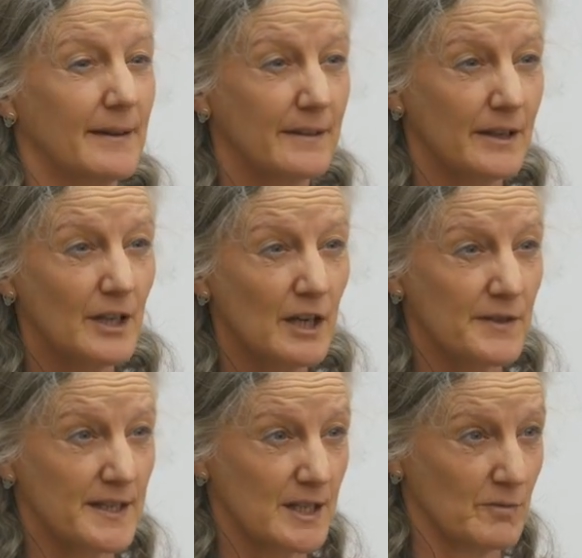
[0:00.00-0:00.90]
The
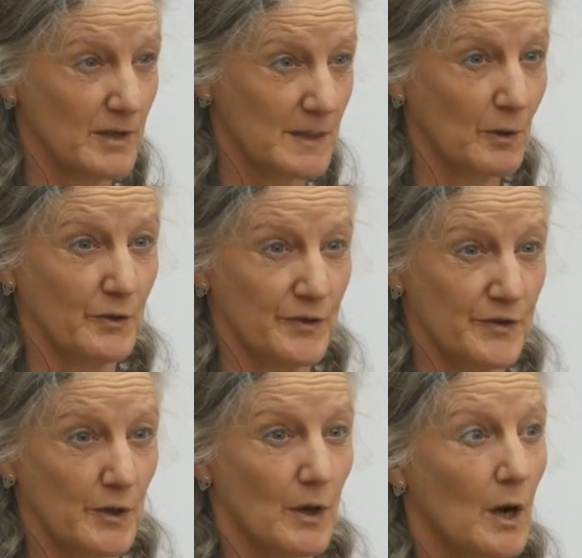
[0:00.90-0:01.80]
nervous system response.
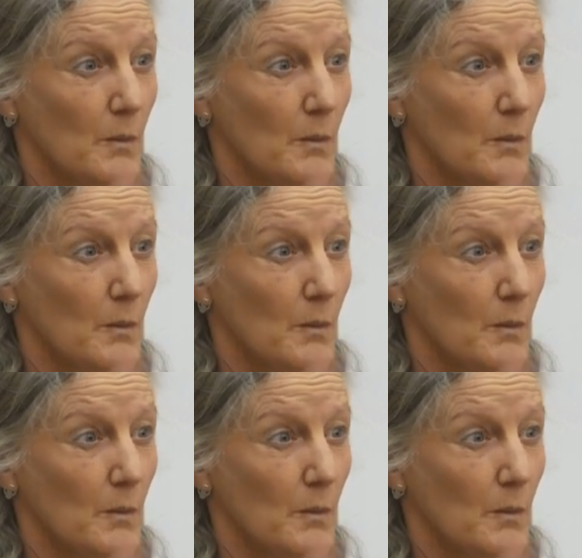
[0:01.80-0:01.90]
So